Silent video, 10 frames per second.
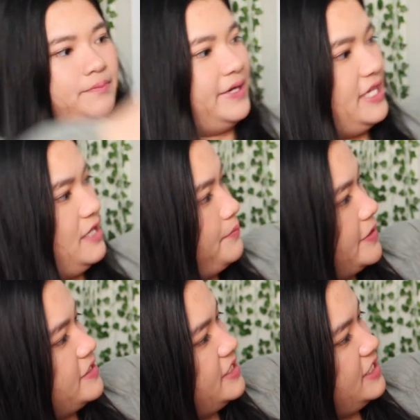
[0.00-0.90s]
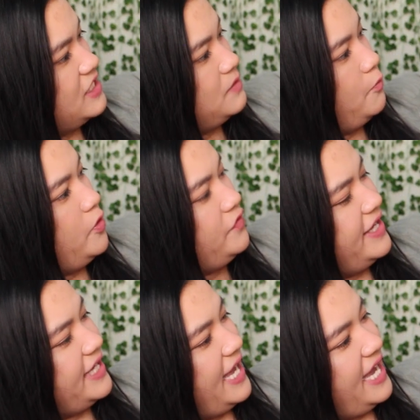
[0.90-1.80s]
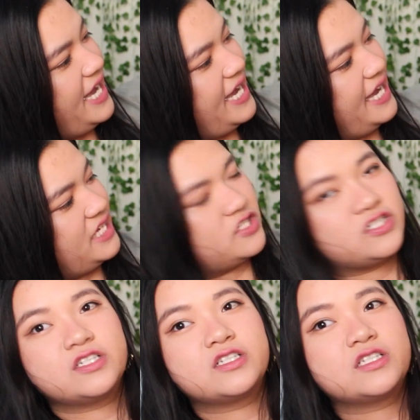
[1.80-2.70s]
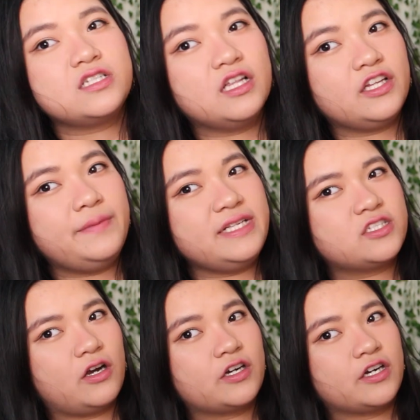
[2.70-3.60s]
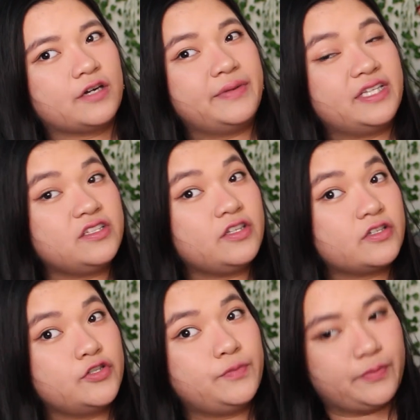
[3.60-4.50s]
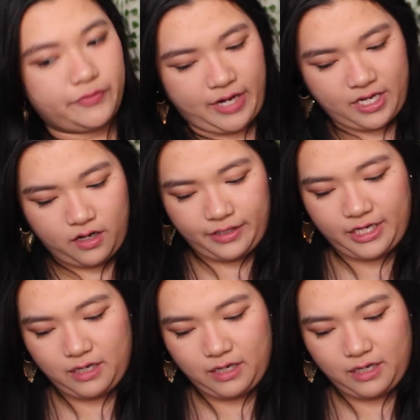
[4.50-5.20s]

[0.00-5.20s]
but in person it's more like a a little bit darker, but this looks super bright on